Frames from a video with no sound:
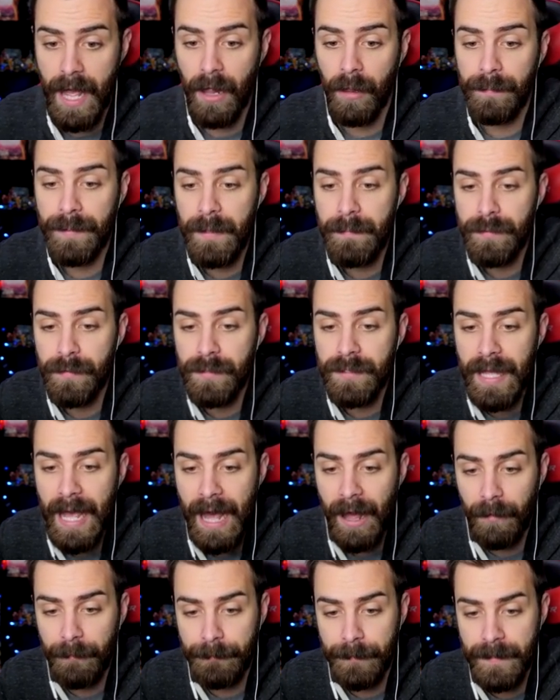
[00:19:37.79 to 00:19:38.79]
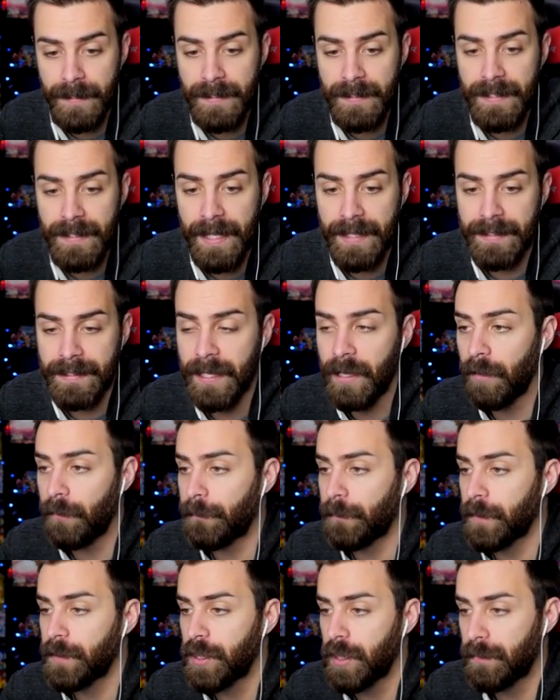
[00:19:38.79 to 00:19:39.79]
LP boost alpha sick tilt
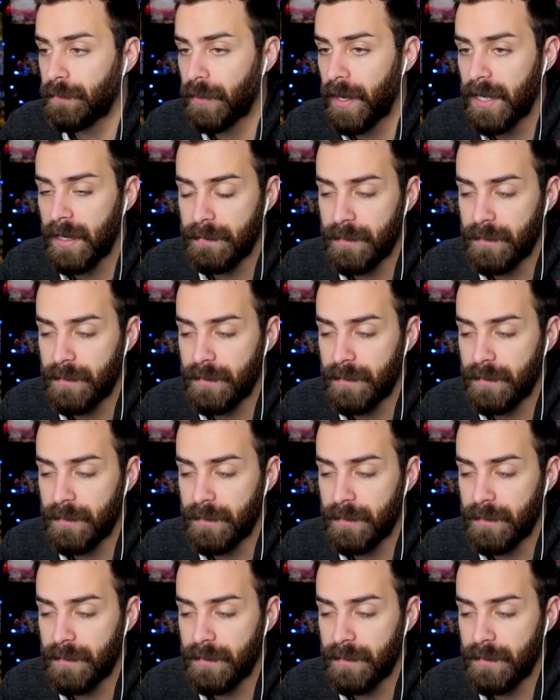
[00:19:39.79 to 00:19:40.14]
frontier brain.